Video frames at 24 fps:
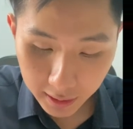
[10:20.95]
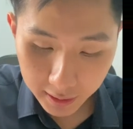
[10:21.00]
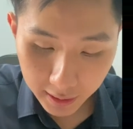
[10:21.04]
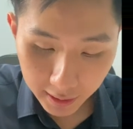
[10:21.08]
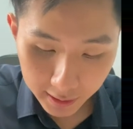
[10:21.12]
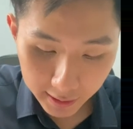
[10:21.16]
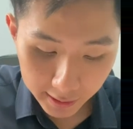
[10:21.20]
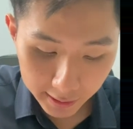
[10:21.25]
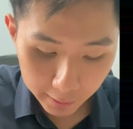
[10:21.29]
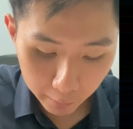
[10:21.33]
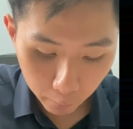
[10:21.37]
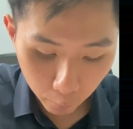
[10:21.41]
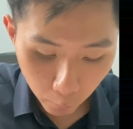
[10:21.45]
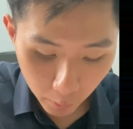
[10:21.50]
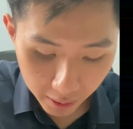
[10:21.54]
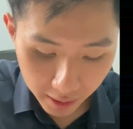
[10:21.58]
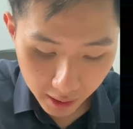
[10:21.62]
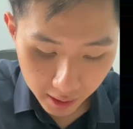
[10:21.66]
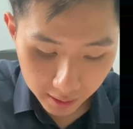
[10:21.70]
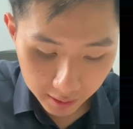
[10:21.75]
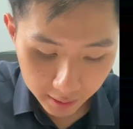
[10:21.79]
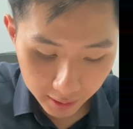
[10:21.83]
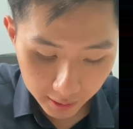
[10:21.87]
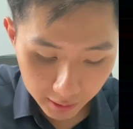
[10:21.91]
that is
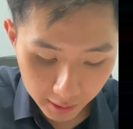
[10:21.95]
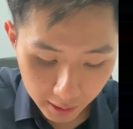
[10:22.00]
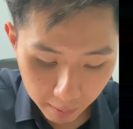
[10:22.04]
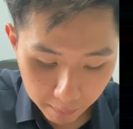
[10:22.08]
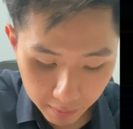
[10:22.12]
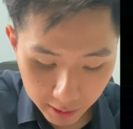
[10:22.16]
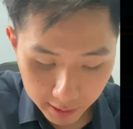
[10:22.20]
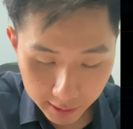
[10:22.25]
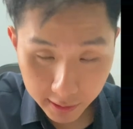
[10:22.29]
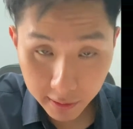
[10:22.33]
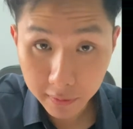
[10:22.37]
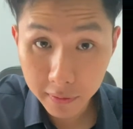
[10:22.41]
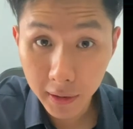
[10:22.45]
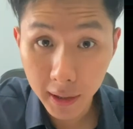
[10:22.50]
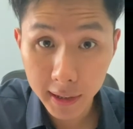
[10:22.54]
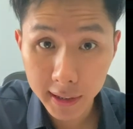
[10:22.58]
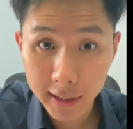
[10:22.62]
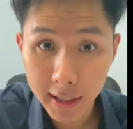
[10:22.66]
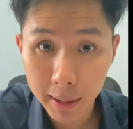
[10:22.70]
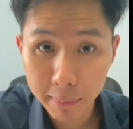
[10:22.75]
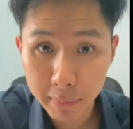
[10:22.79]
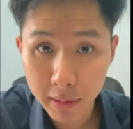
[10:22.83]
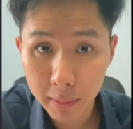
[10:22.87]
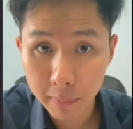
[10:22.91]
within the limits of
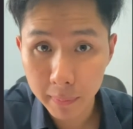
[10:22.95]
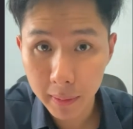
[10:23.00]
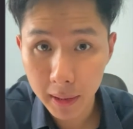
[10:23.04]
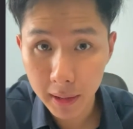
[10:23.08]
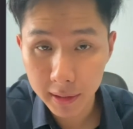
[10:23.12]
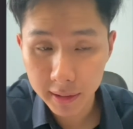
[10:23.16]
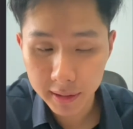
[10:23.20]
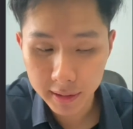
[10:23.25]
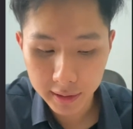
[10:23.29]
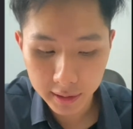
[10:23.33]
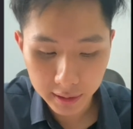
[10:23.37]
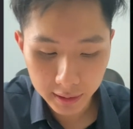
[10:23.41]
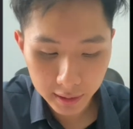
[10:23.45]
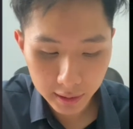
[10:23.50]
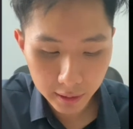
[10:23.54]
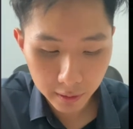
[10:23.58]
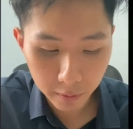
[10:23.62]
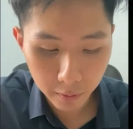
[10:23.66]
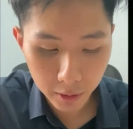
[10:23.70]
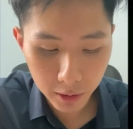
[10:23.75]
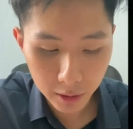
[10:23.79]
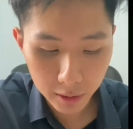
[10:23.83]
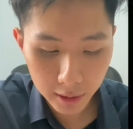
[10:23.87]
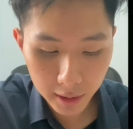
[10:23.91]
acceptability.
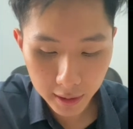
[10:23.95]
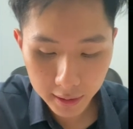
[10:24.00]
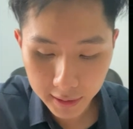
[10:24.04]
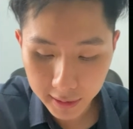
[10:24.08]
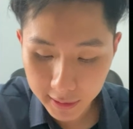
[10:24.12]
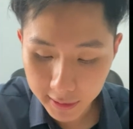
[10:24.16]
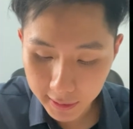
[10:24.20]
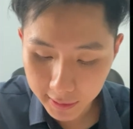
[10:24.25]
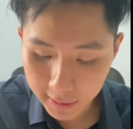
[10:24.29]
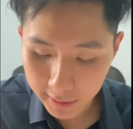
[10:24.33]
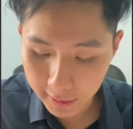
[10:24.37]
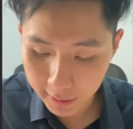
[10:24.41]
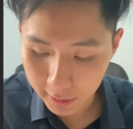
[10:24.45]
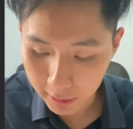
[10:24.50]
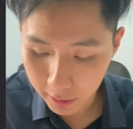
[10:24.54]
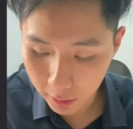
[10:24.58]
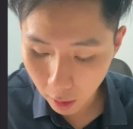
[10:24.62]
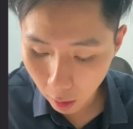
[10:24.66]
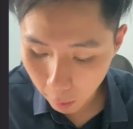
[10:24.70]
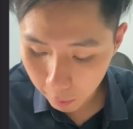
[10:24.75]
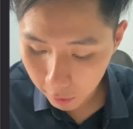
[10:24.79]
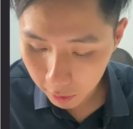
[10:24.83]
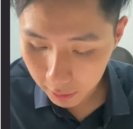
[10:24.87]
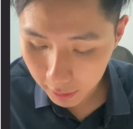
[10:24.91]
We know that this is a
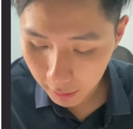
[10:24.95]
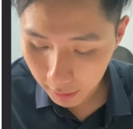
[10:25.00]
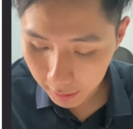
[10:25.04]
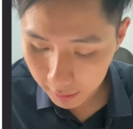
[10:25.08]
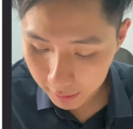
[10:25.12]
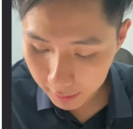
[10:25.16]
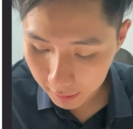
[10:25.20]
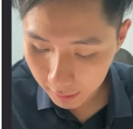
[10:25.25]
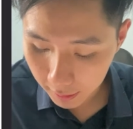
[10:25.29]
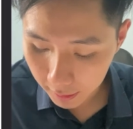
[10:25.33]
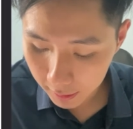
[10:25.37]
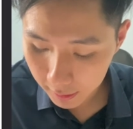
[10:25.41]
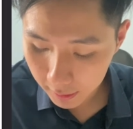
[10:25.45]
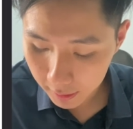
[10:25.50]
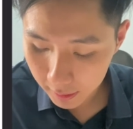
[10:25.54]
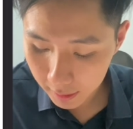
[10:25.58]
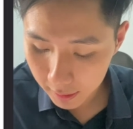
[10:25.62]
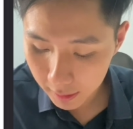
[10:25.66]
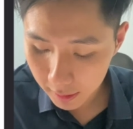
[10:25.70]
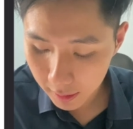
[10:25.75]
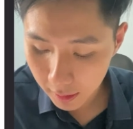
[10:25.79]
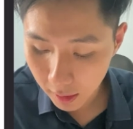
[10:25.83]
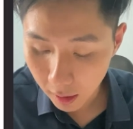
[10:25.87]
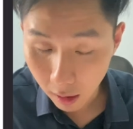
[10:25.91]
normal data.
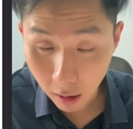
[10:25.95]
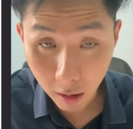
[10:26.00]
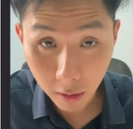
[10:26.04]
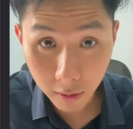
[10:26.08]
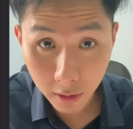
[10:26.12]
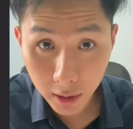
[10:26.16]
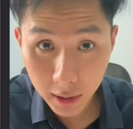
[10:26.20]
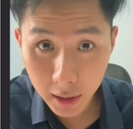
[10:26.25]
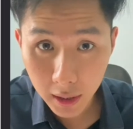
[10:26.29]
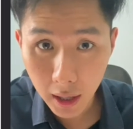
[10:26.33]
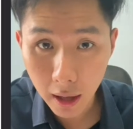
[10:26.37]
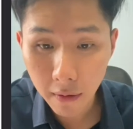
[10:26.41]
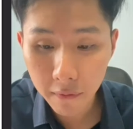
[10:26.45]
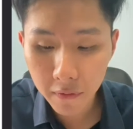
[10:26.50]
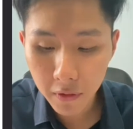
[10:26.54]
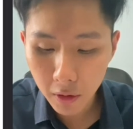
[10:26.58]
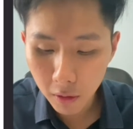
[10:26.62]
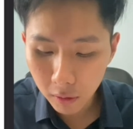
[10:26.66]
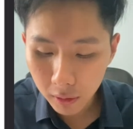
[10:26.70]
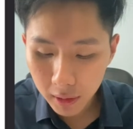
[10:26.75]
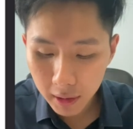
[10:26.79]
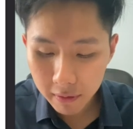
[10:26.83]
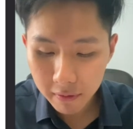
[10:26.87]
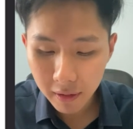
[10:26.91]
All right, if you
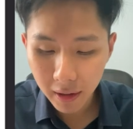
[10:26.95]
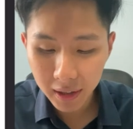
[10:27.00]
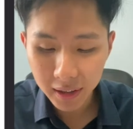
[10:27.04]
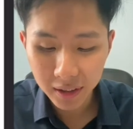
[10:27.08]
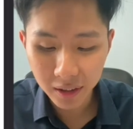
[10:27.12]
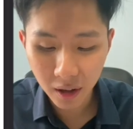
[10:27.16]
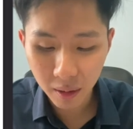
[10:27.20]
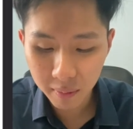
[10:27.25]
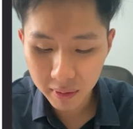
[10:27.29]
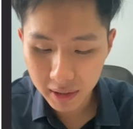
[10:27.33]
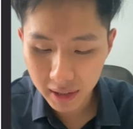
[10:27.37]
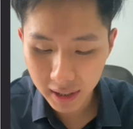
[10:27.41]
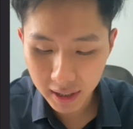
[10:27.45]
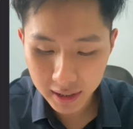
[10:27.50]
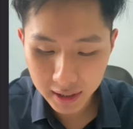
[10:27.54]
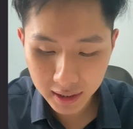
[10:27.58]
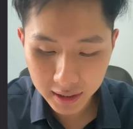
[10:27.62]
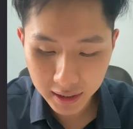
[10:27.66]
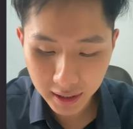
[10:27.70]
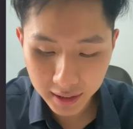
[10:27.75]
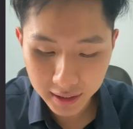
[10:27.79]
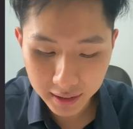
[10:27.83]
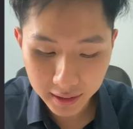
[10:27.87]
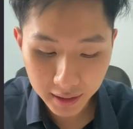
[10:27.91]
only write normal data,
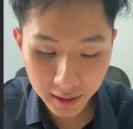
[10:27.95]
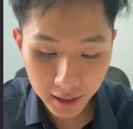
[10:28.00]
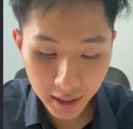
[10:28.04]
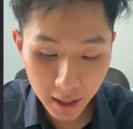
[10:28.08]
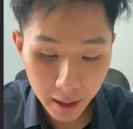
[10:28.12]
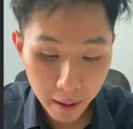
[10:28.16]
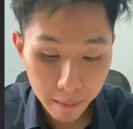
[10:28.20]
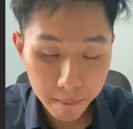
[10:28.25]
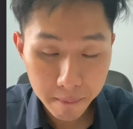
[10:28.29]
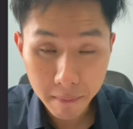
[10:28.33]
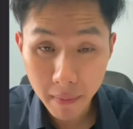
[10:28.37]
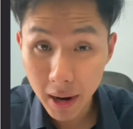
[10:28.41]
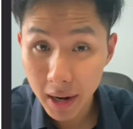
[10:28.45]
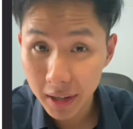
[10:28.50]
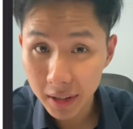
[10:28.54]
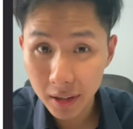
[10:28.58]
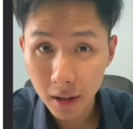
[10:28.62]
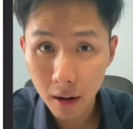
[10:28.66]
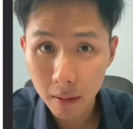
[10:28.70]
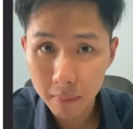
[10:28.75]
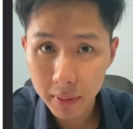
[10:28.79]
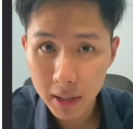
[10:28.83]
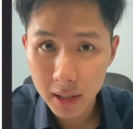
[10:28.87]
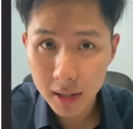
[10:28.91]
then it might
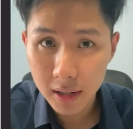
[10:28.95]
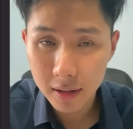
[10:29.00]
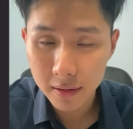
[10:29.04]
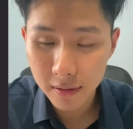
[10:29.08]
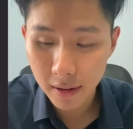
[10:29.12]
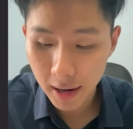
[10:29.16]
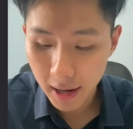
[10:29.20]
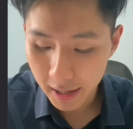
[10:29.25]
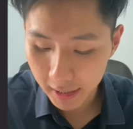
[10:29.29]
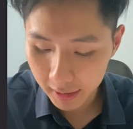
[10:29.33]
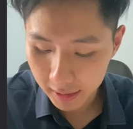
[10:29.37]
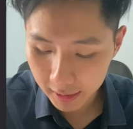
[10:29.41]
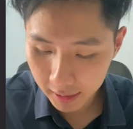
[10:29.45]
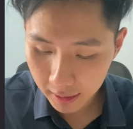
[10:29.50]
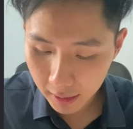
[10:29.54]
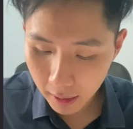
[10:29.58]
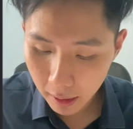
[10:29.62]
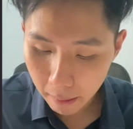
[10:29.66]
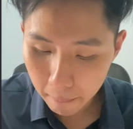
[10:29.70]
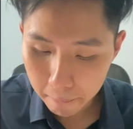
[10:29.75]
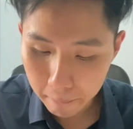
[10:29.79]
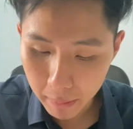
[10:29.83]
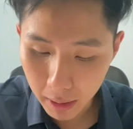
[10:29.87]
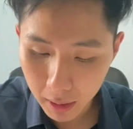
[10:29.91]
not be correct
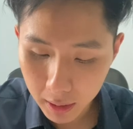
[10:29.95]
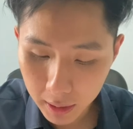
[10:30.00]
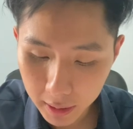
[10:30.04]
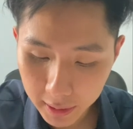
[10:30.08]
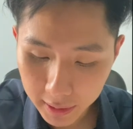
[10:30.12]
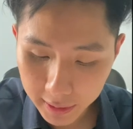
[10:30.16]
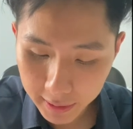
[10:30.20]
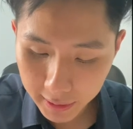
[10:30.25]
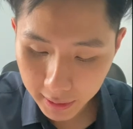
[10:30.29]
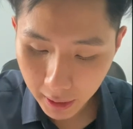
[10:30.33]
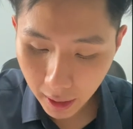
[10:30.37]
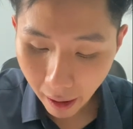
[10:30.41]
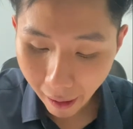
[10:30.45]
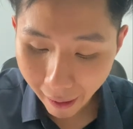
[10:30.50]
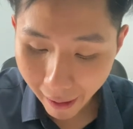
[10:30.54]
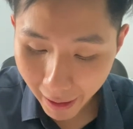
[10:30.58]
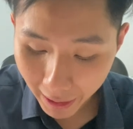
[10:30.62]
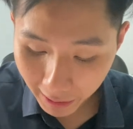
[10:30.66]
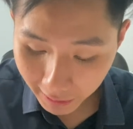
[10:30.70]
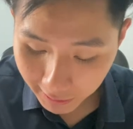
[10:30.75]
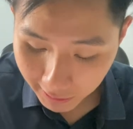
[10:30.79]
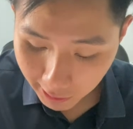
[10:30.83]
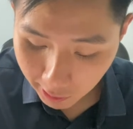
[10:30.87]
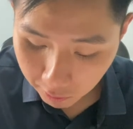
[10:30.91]
because
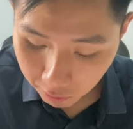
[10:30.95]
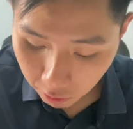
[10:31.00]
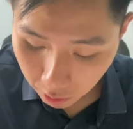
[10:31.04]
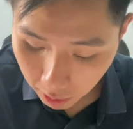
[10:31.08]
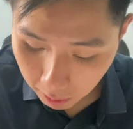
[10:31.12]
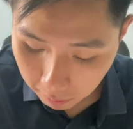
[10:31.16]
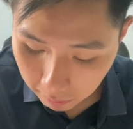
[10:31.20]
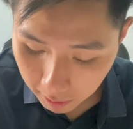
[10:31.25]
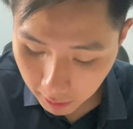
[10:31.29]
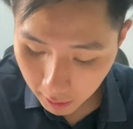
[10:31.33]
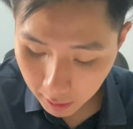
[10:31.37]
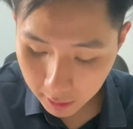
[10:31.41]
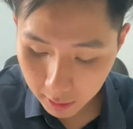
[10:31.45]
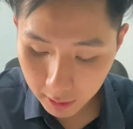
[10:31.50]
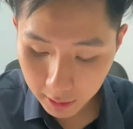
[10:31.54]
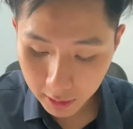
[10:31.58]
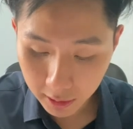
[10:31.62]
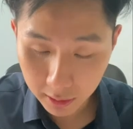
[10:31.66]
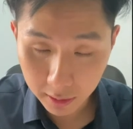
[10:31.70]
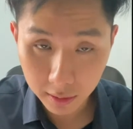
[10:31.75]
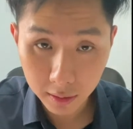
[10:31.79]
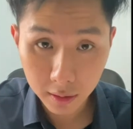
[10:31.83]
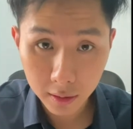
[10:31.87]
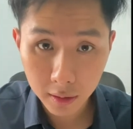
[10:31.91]
extreme data
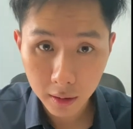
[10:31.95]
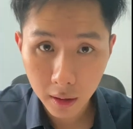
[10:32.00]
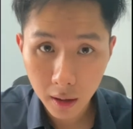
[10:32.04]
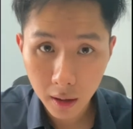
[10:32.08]
here